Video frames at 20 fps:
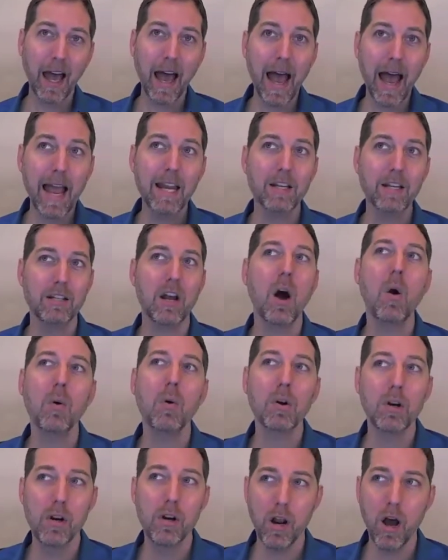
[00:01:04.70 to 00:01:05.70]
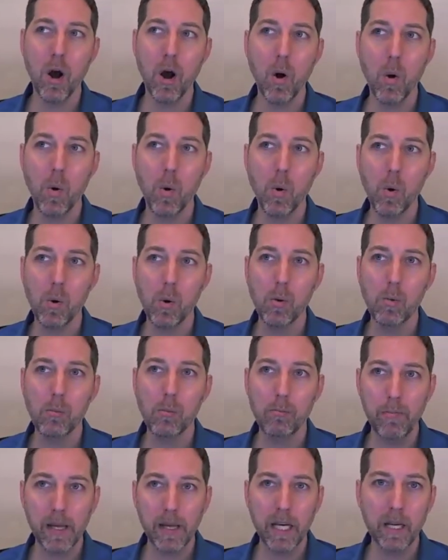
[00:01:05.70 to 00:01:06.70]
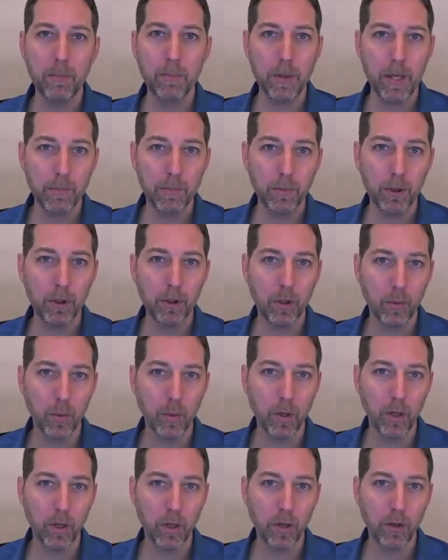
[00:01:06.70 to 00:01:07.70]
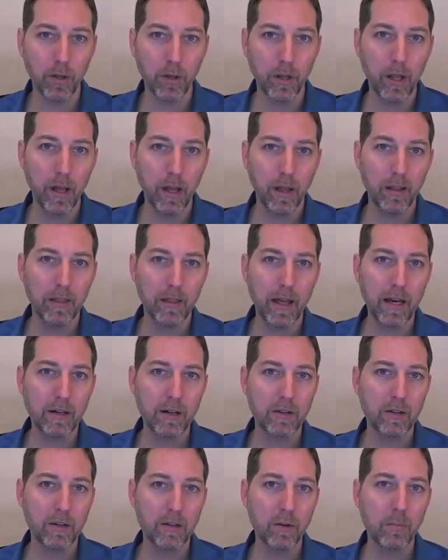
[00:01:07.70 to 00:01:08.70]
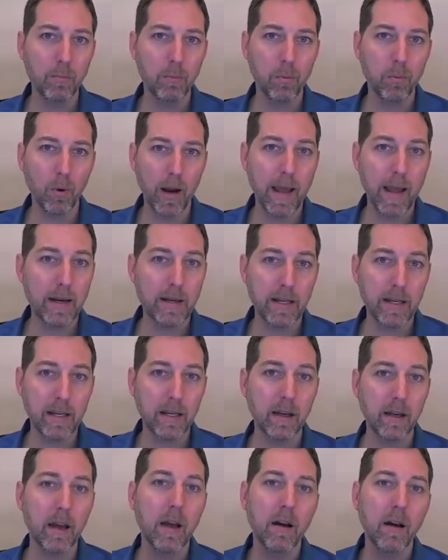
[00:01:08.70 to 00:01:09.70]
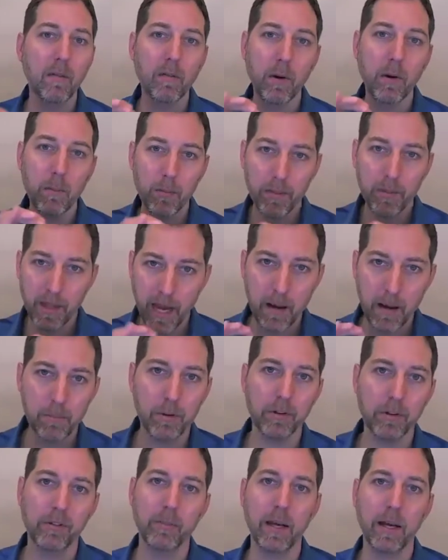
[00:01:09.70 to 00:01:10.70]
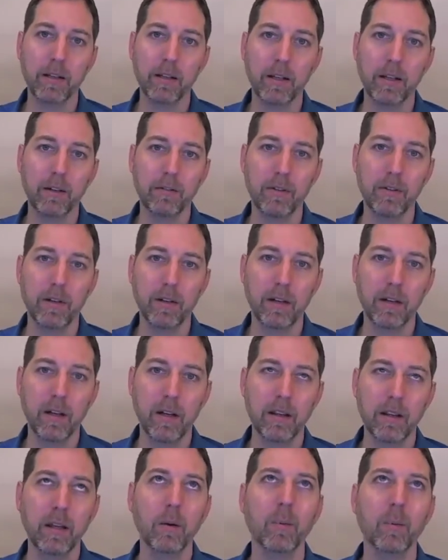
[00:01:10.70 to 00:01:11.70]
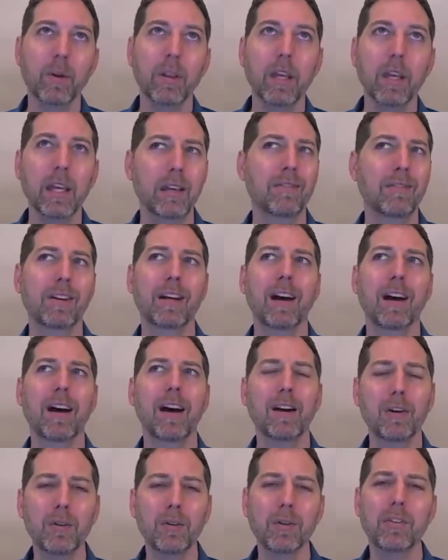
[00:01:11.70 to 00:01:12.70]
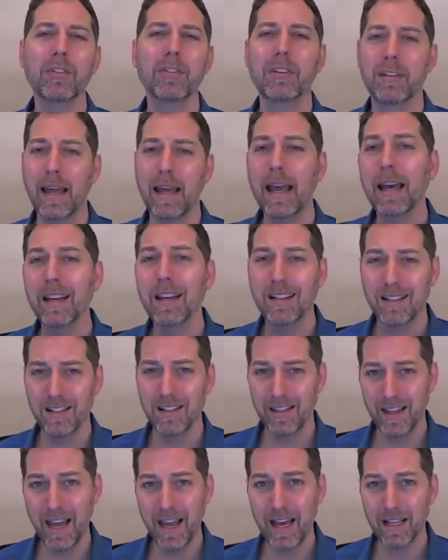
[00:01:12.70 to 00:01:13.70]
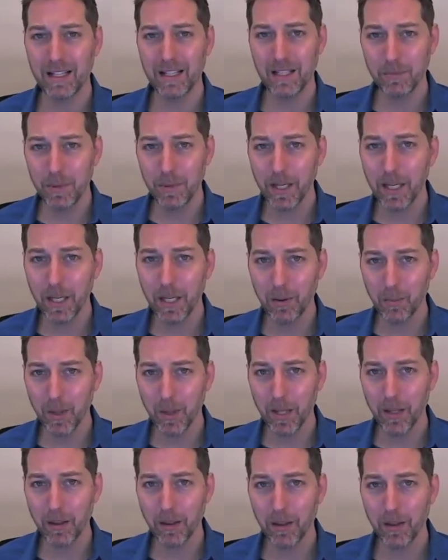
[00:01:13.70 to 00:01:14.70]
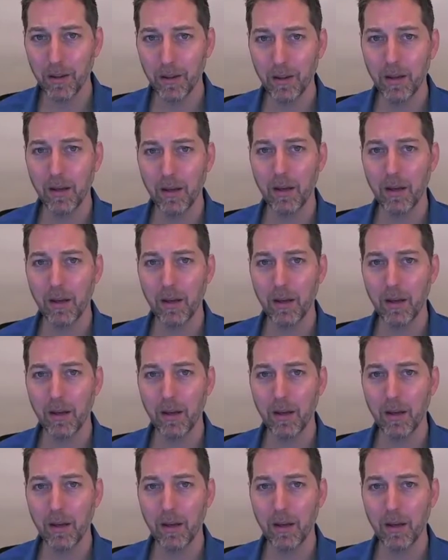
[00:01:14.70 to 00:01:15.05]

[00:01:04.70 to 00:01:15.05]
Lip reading: I don't know many people in the world that do branding from that perspective, that really even understand that to begin with,